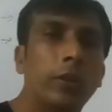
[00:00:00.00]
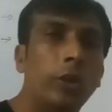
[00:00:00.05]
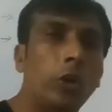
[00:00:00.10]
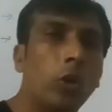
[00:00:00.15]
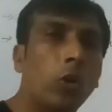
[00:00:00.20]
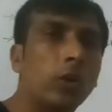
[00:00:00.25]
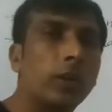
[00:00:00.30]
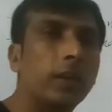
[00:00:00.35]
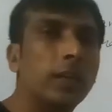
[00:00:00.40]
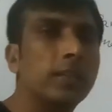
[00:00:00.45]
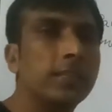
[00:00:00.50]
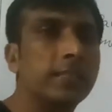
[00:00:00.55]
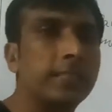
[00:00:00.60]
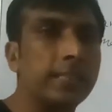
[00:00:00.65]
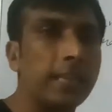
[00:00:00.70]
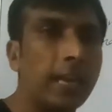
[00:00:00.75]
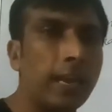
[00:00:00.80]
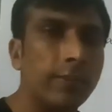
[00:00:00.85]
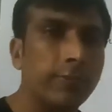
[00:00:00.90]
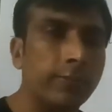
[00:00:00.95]
local
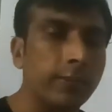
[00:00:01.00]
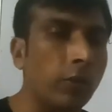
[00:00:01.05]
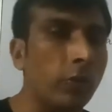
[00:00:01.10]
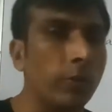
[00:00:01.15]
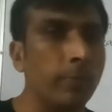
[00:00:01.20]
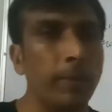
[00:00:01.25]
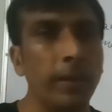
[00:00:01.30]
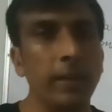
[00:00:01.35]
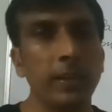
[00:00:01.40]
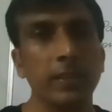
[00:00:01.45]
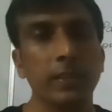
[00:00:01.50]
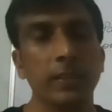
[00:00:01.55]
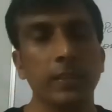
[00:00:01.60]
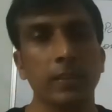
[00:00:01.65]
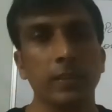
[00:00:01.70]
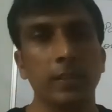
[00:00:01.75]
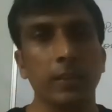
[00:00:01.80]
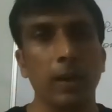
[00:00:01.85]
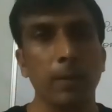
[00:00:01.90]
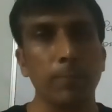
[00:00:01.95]

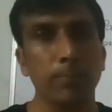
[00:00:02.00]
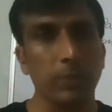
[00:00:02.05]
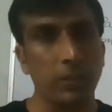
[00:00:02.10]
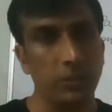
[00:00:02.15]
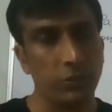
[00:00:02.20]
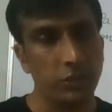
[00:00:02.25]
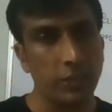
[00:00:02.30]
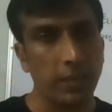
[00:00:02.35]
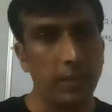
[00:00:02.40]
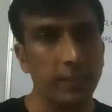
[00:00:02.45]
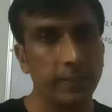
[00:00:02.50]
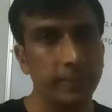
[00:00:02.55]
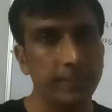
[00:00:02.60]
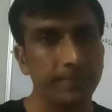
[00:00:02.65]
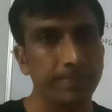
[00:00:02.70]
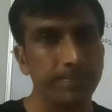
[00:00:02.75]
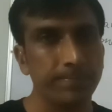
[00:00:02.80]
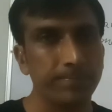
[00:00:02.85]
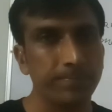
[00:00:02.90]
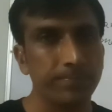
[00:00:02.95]
self-government, Gram Panchayat.
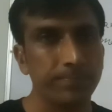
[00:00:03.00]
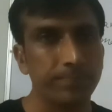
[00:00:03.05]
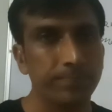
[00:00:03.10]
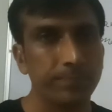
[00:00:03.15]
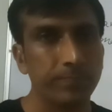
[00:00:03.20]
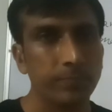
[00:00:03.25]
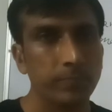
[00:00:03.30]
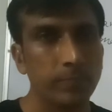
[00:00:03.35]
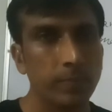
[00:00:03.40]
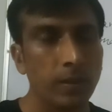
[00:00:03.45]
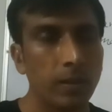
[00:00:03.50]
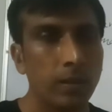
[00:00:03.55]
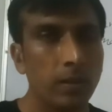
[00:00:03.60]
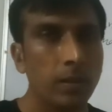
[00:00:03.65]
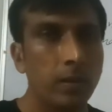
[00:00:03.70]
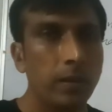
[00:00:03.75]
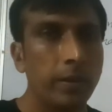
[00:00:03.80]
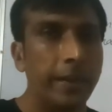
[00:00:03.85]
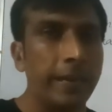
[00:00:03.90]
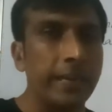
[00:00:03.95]

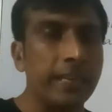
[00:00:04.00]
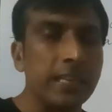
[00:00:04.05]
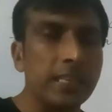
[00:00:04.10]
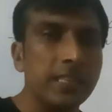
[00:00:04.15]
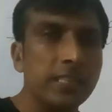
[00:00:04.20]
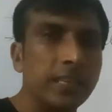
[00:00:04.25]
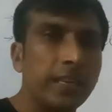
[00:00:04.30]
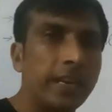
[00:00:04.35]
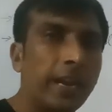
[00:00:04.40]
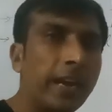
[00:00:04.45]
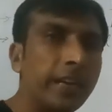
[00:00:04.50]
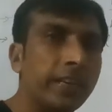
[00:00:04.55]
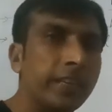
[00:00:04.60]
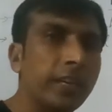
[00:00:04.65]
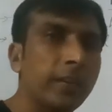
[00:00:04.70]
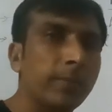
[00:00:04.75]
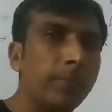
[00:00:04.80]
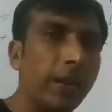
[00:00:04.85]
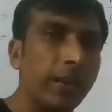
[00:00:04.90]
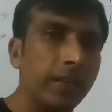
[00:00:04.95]
It is
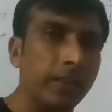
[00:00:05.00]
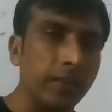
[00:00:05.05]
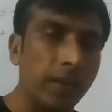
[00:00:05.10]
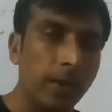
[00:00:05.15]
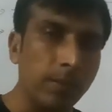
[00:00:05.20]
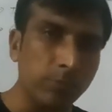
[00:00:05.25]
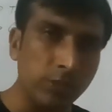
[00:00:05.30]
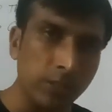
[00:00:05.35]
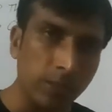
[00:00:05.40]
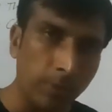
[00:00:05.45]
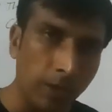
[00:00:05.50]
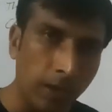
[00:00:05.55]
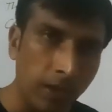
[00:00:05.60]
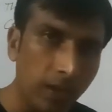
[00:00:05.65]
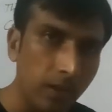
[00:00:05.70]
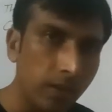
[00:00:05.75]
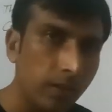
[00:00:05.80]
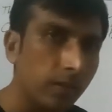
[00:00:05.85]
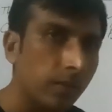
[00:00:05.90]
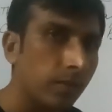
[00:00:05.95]
elected by Gram
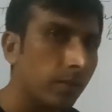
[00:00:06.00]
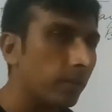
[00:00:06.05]
Sabha.